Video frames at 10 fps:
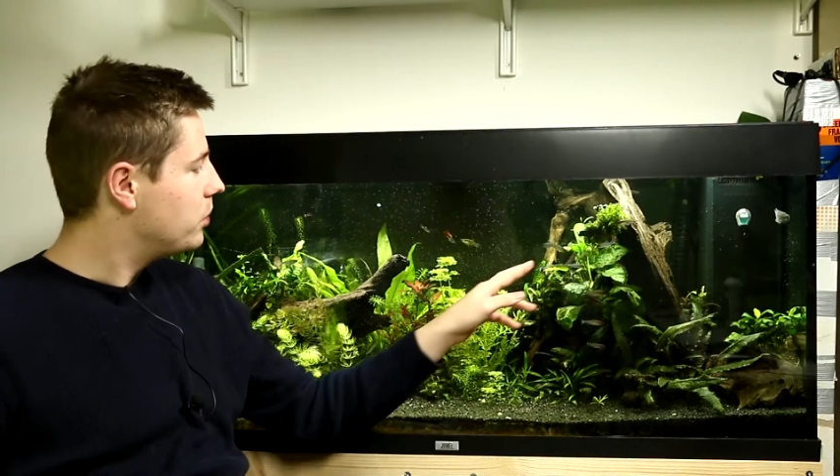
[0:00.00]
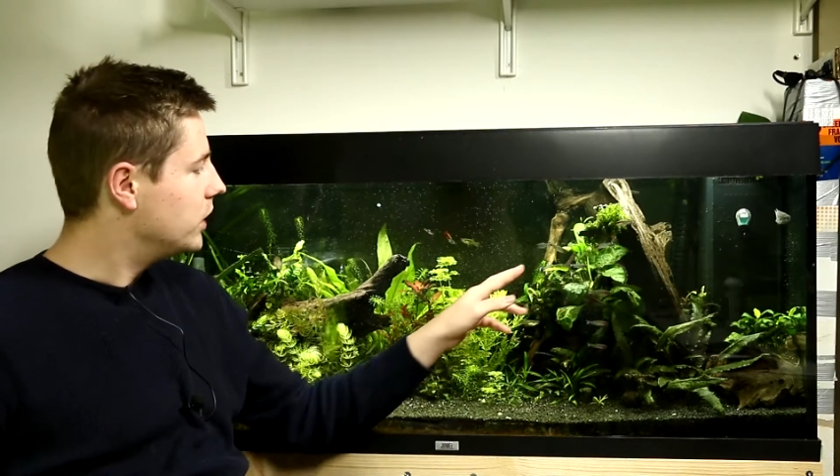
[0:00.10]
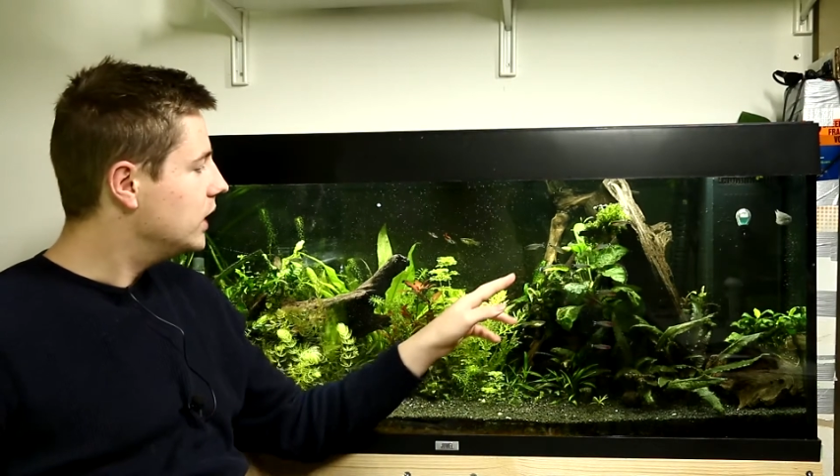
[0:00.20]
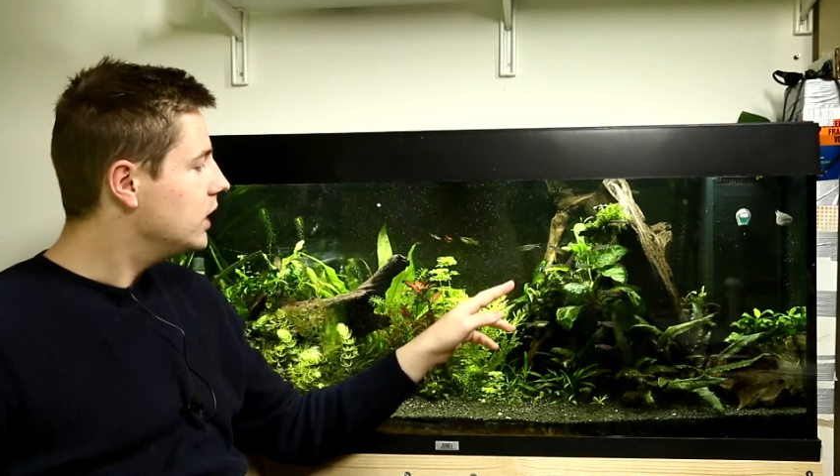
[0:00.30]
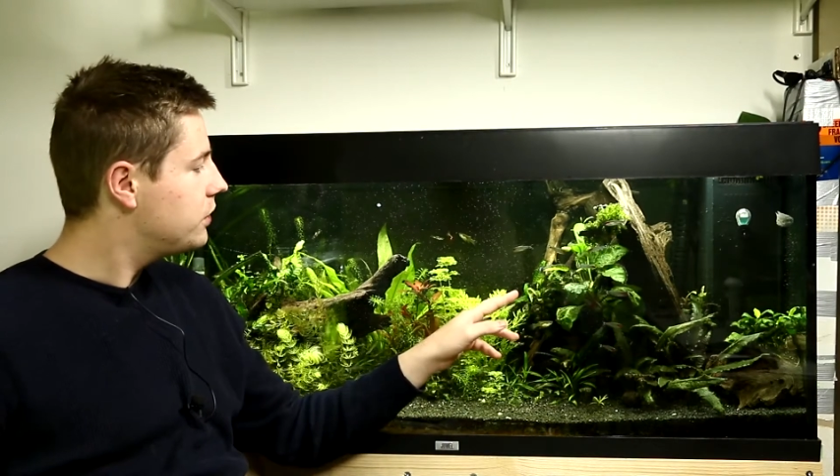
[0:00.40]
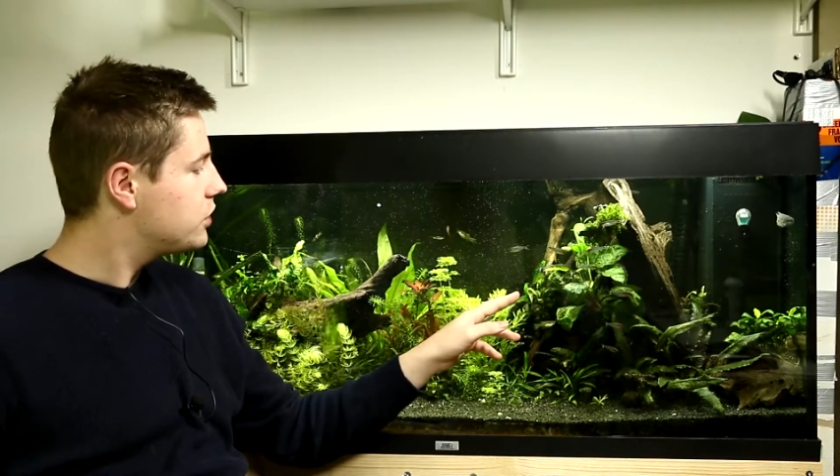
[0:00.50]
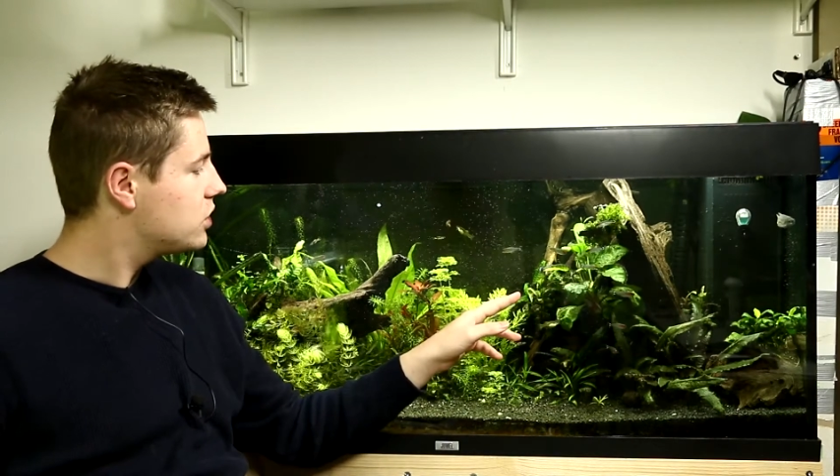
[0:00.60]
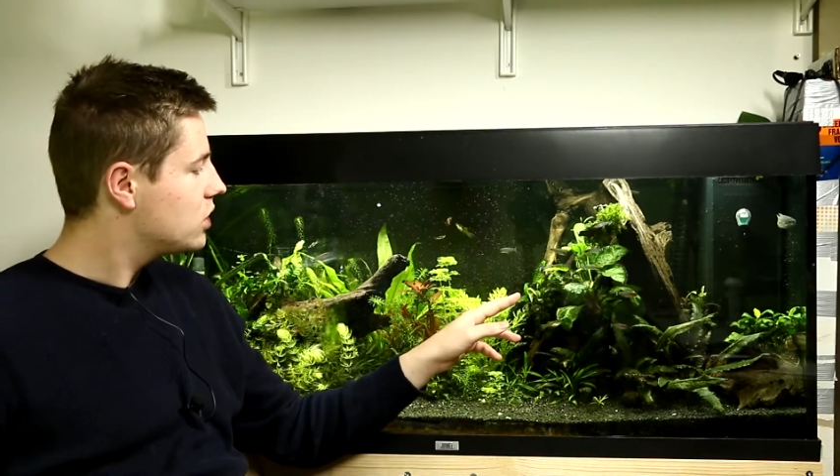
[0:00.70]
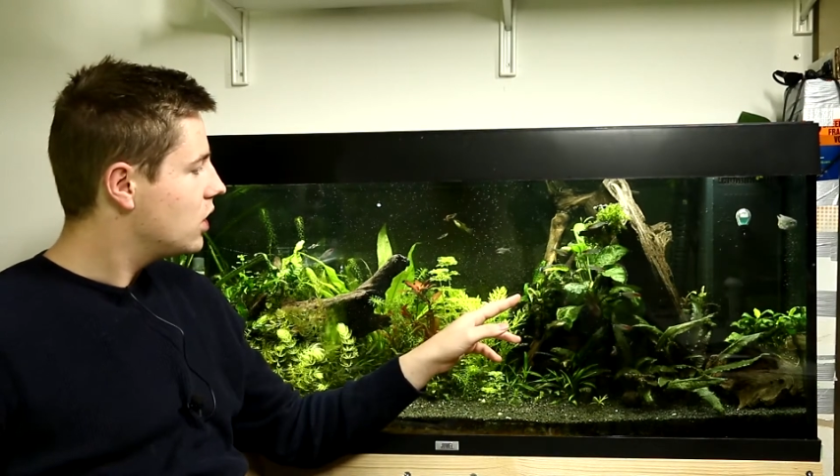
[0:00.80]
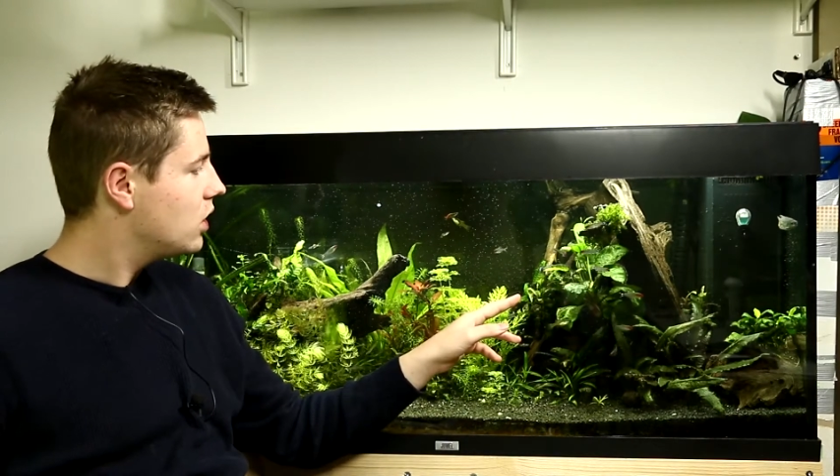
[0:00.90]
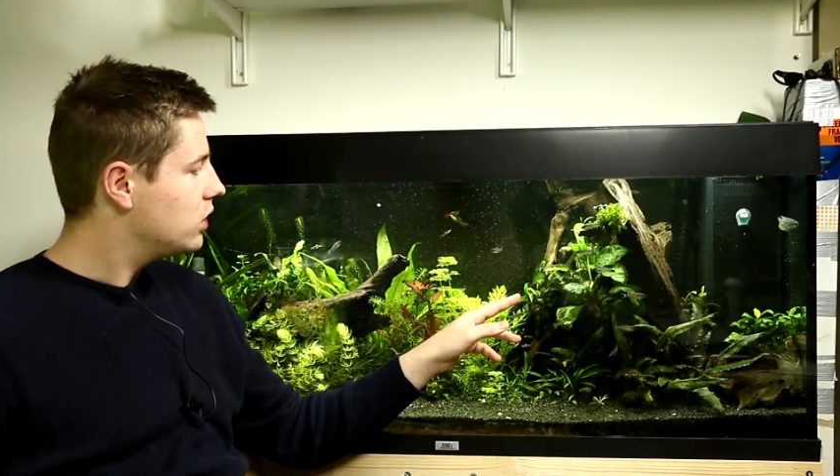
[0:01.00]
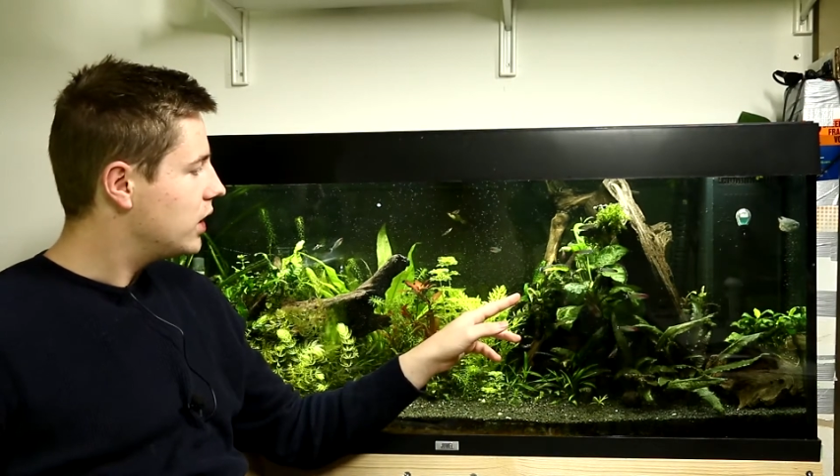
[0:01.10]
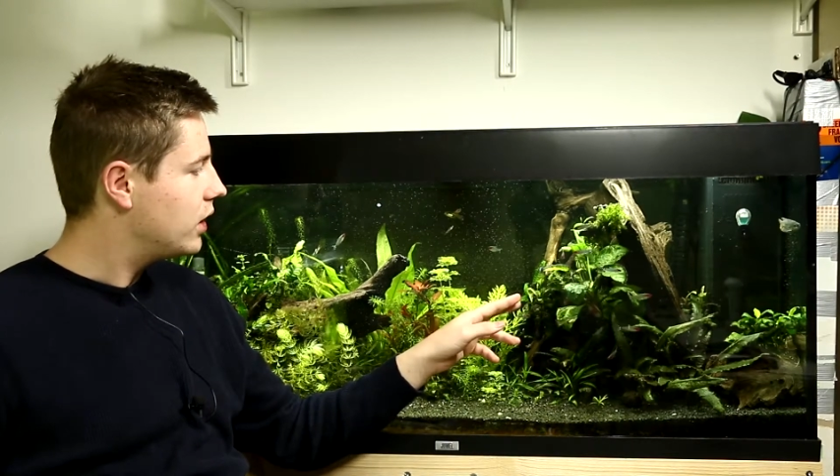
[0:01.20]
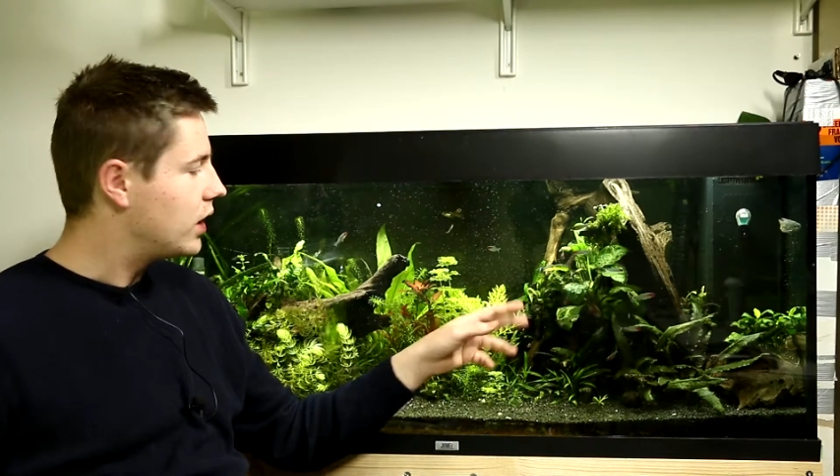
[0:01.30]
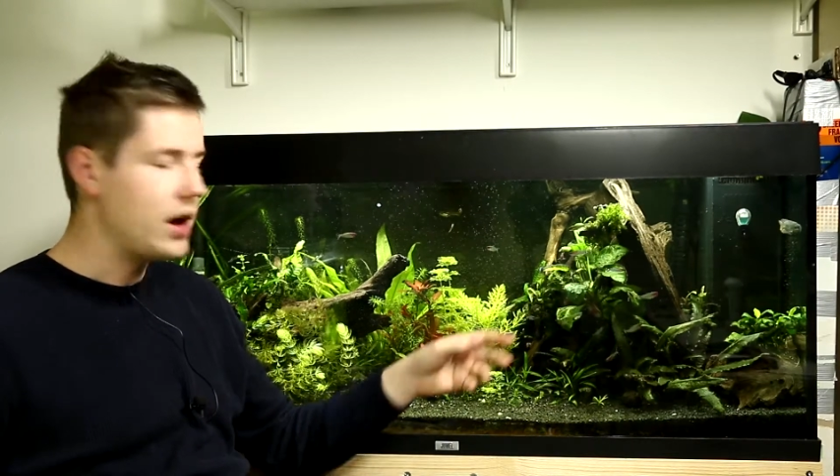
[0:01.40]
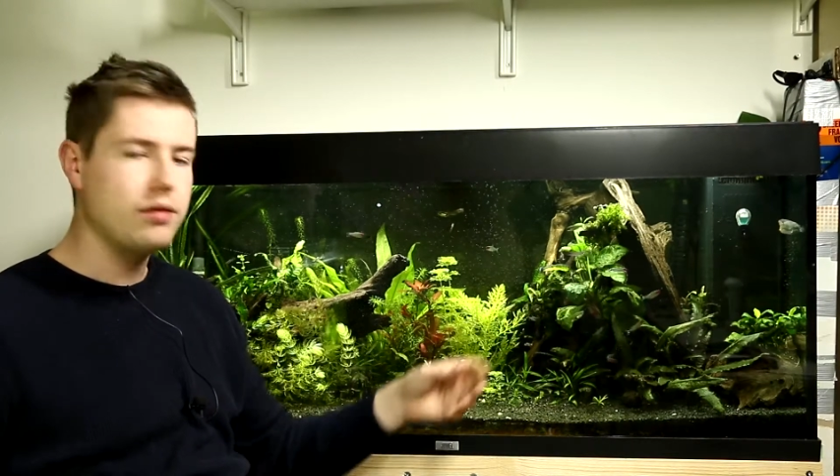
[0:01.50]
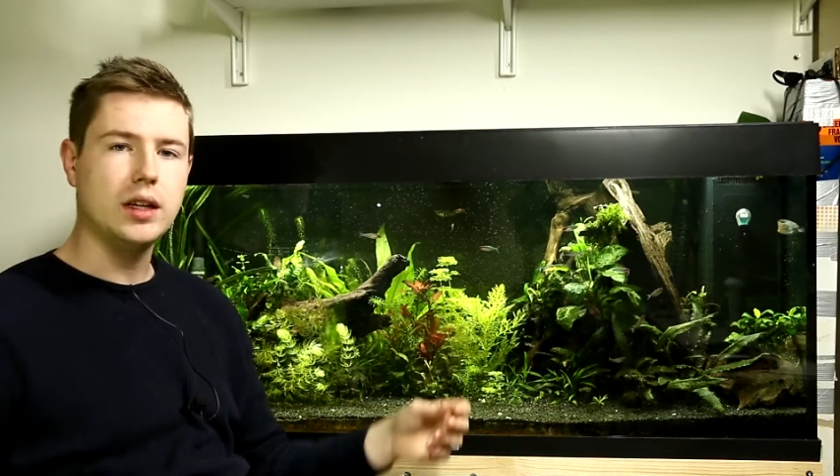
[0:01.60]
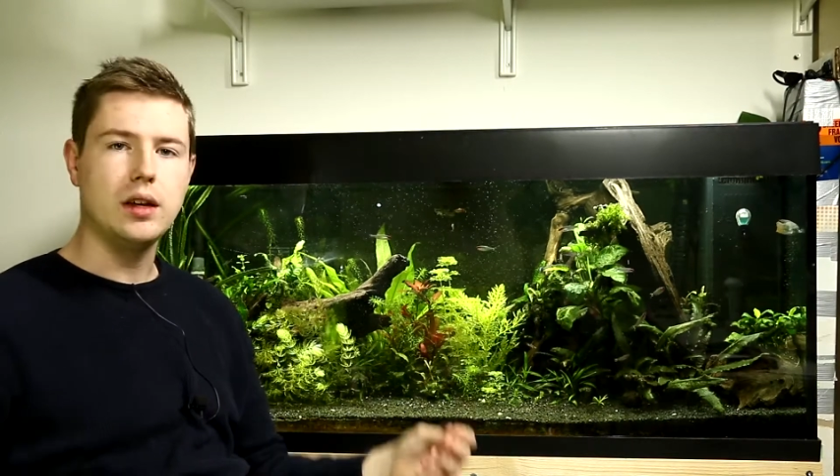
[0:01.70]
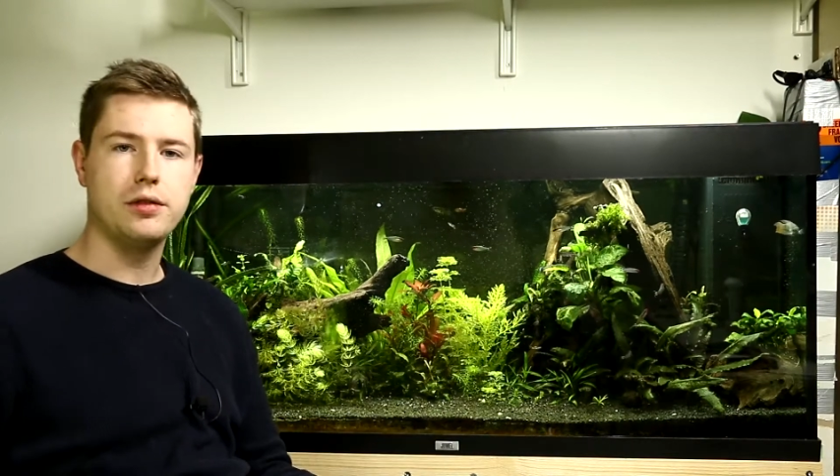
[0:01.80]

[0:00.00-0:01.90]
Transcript: leaves that are heavily